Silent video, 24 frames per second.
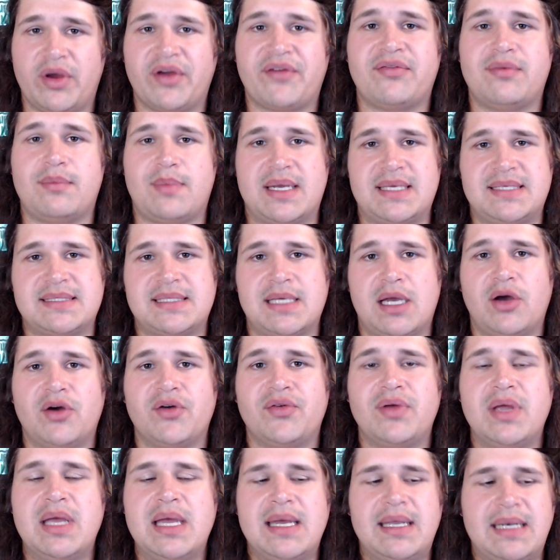for
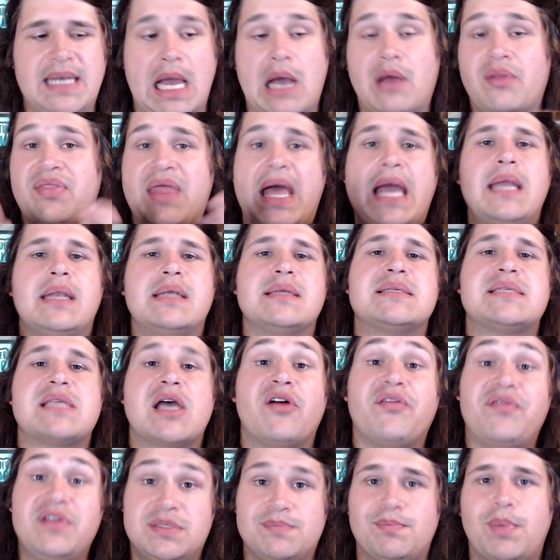myself. Now, that in
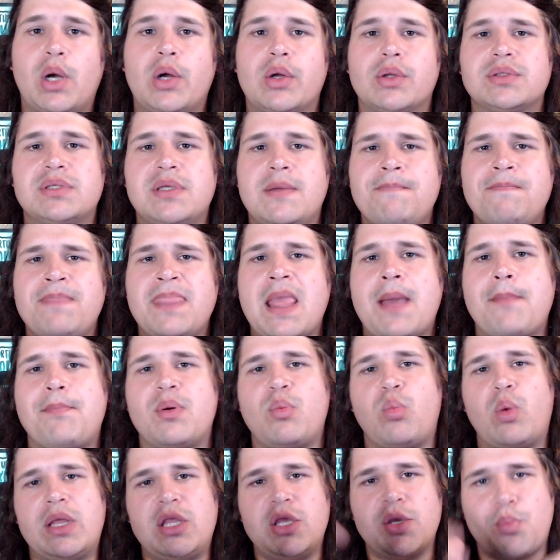itself is bold. But
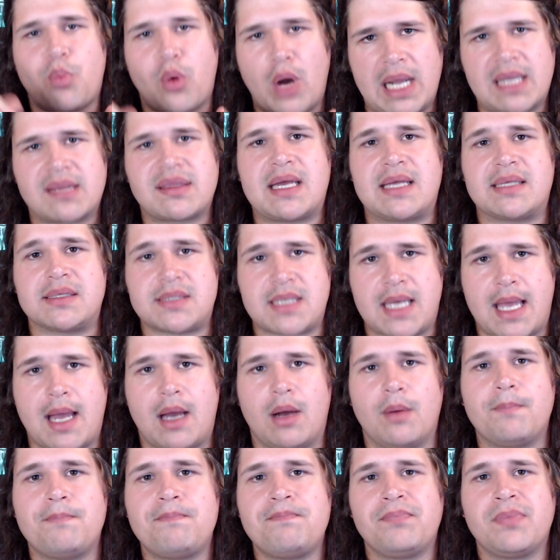when you break that
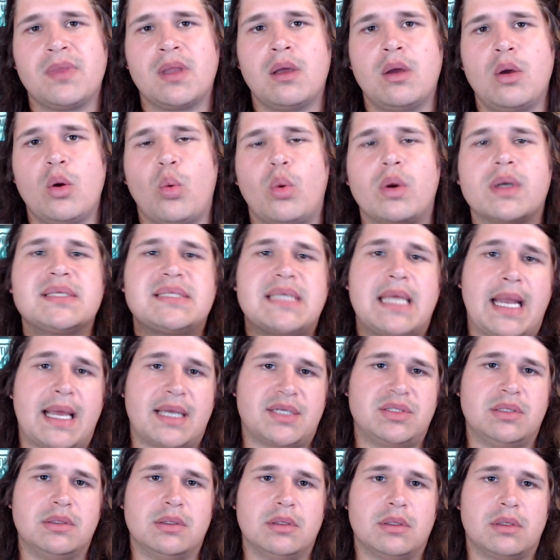down, what does that
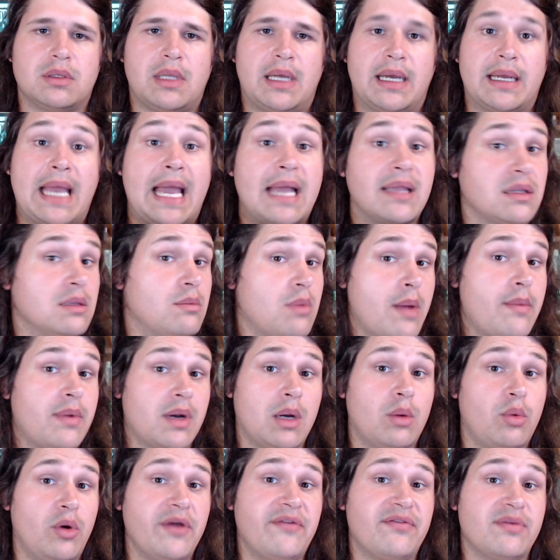actually look like? At the moment, I
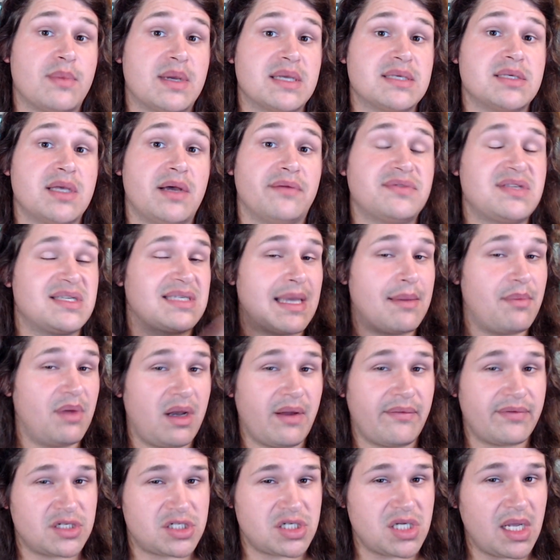work for myself. Does that mean
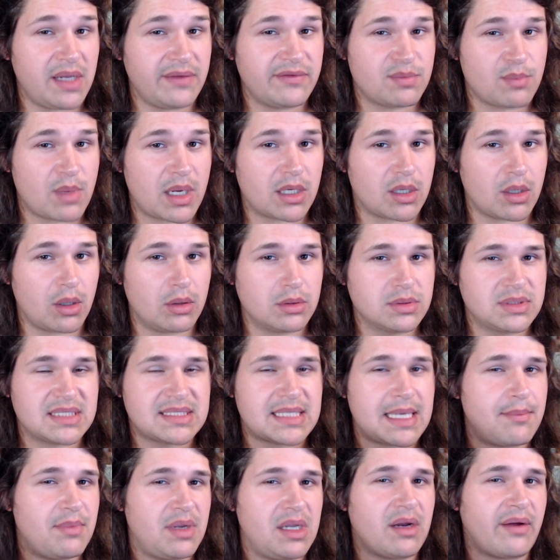I've achieved my goal? Does
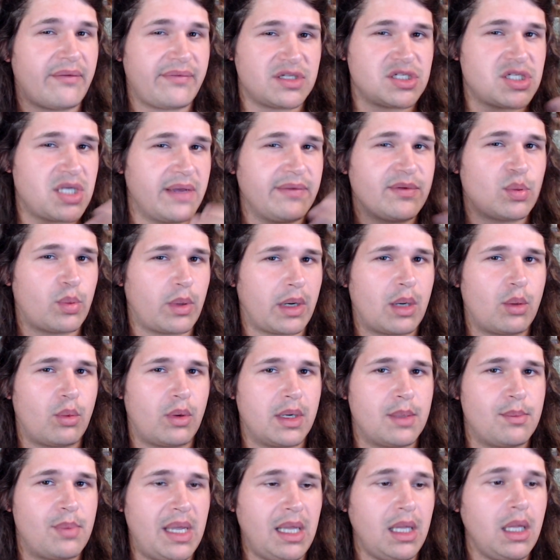that mean I've achieved where I want
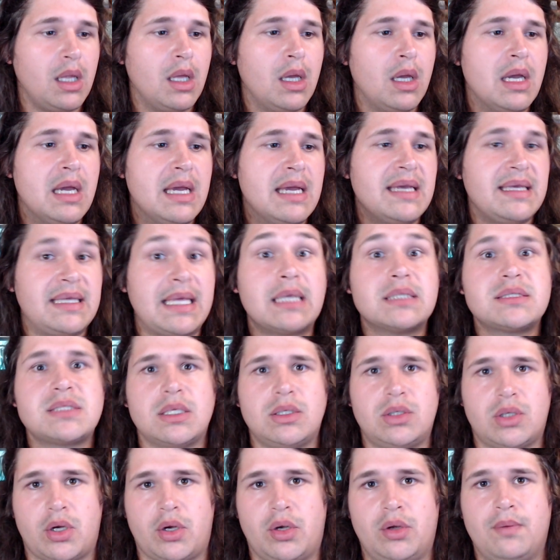to be? Yes
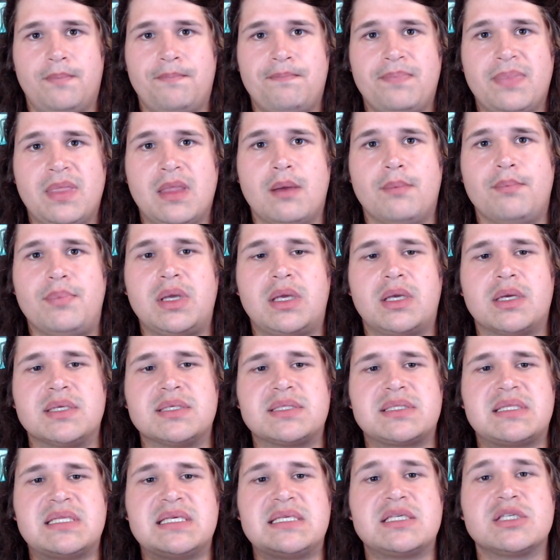and no,
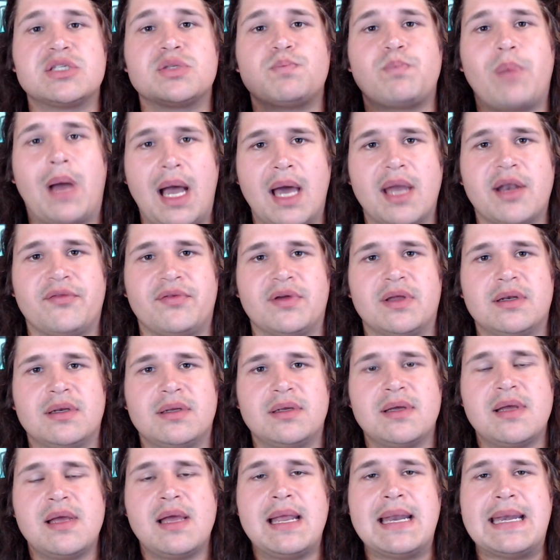because this is part of it.
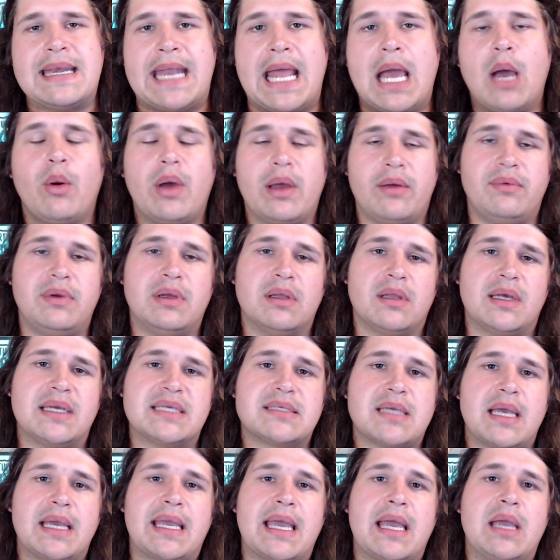Now I realize,
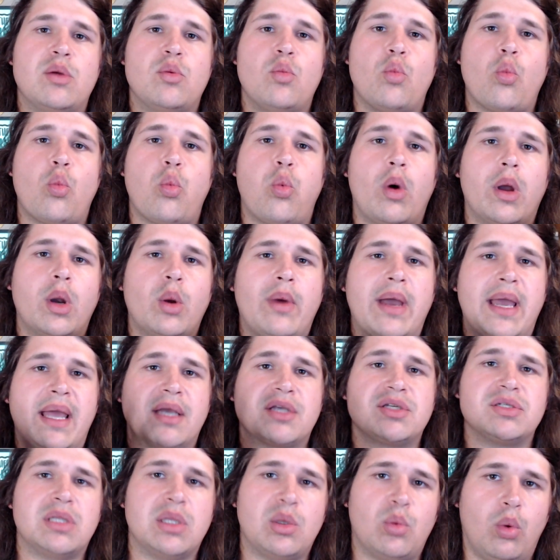okay, what do I
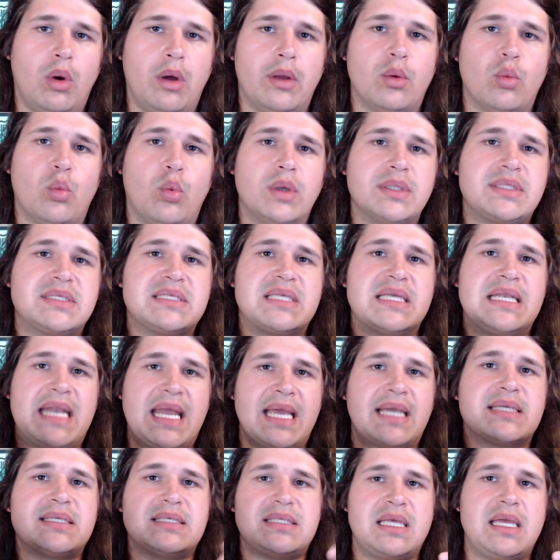actually want? What's the
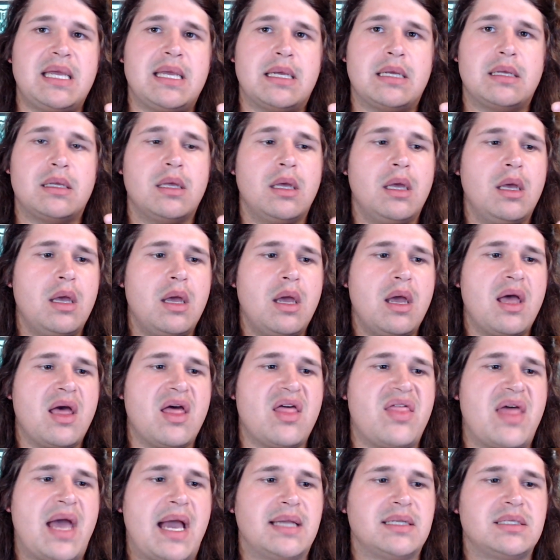next thing
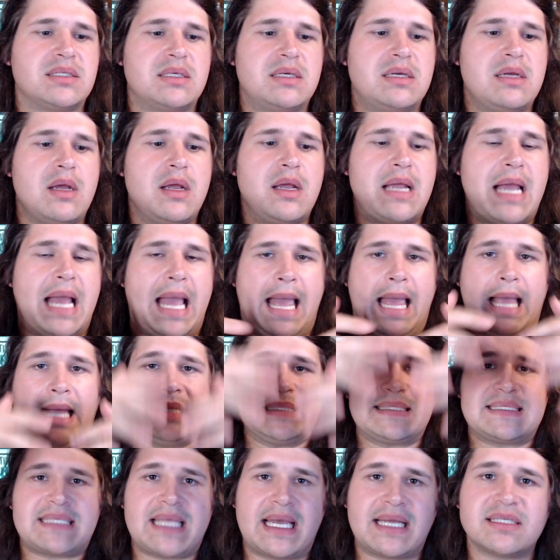that
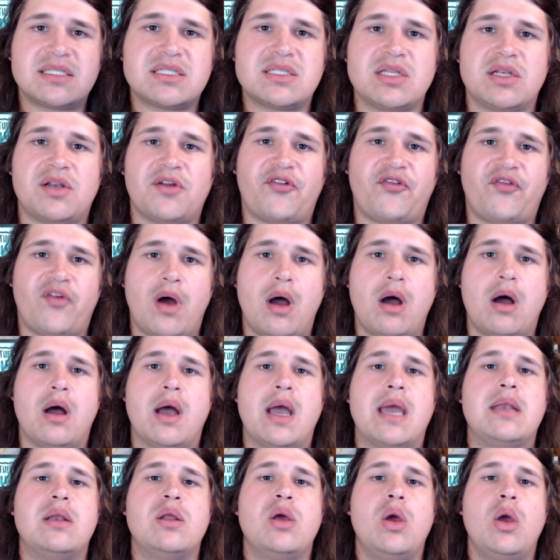starts to
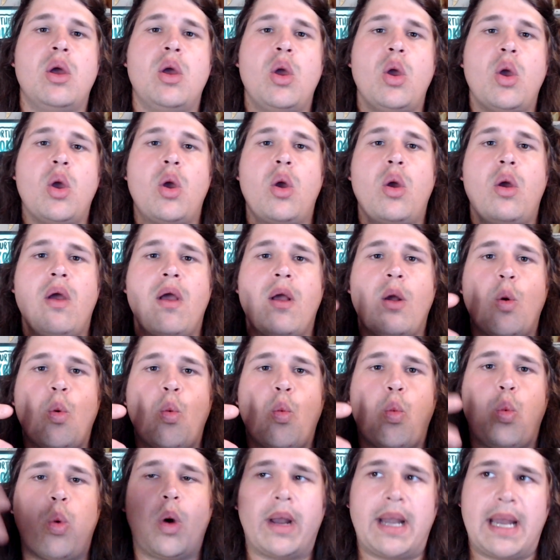define
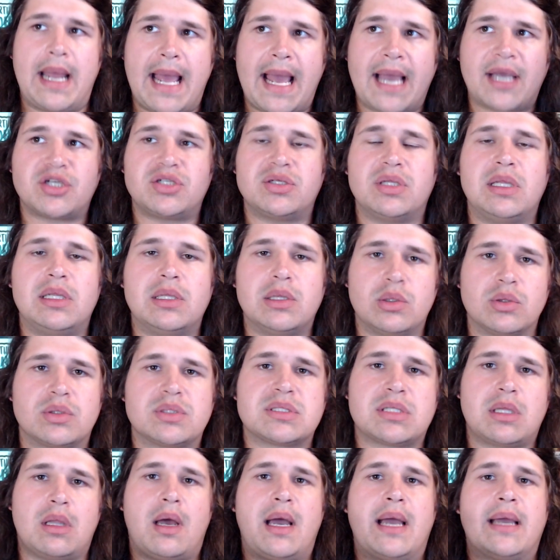what actually
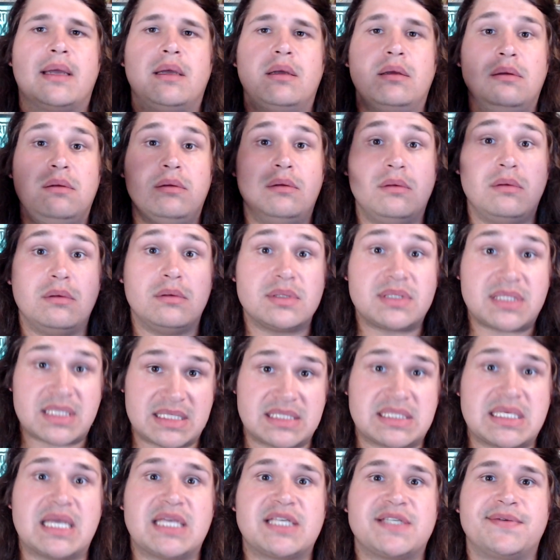looks like
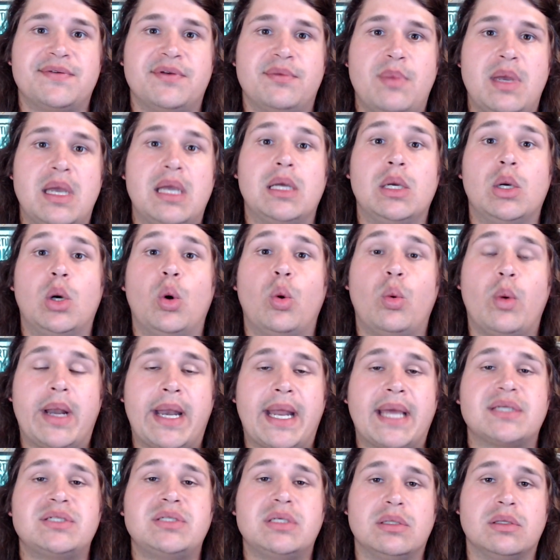success for me, or what
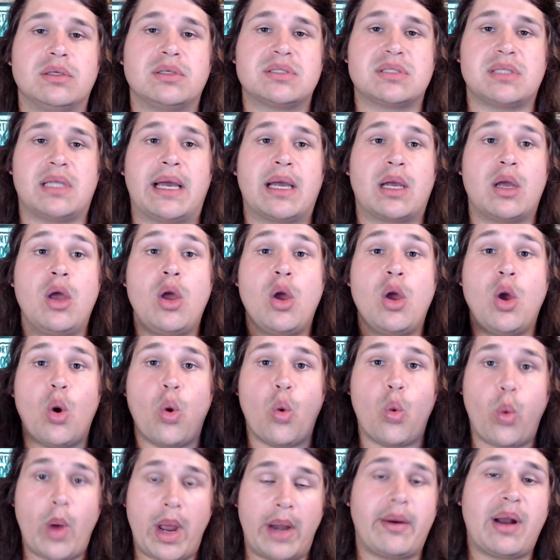actually looks like
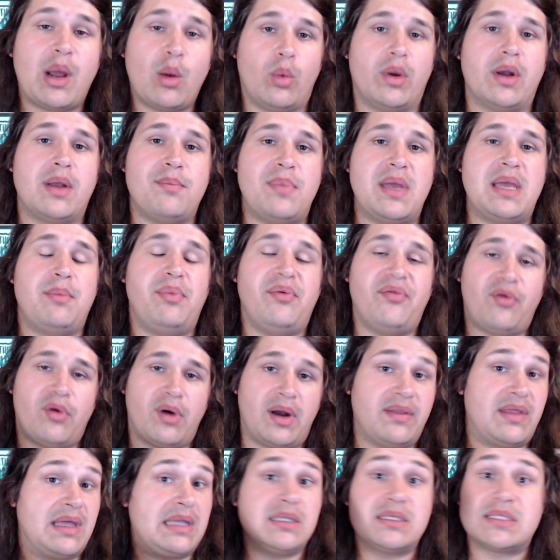where I want to be before I
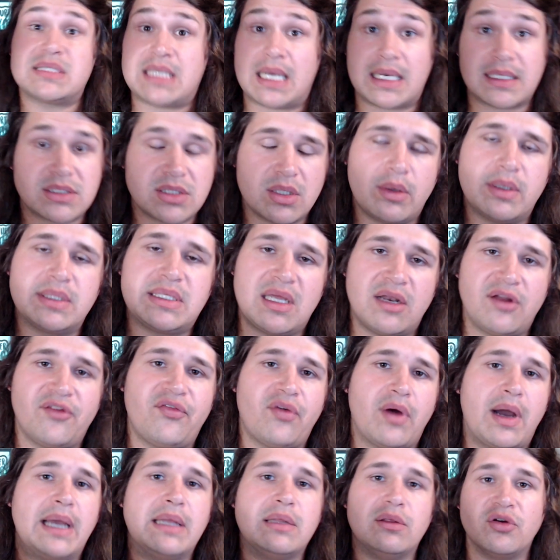then start to
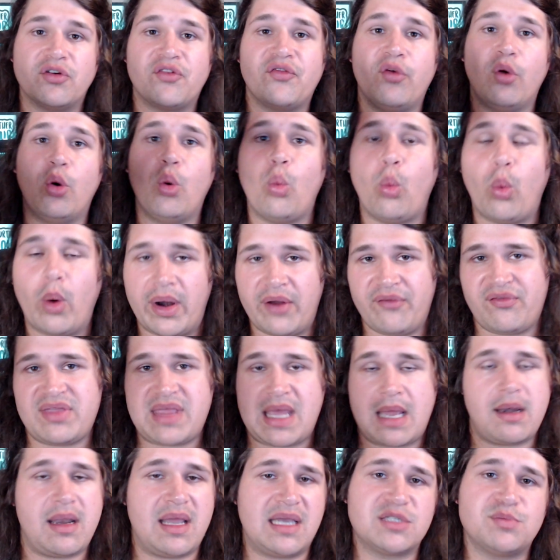identify and look for whatever
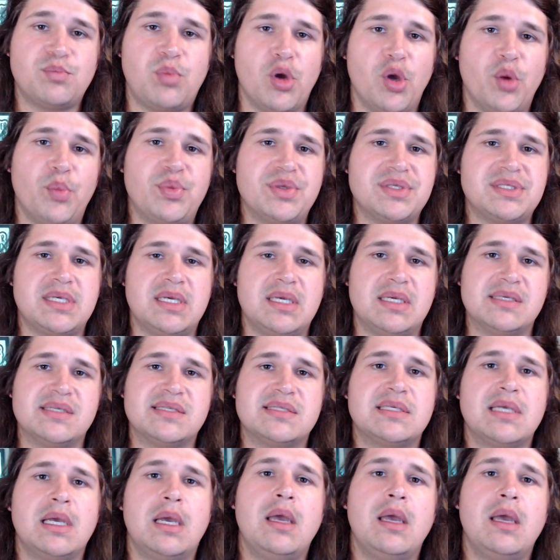that next purpose is.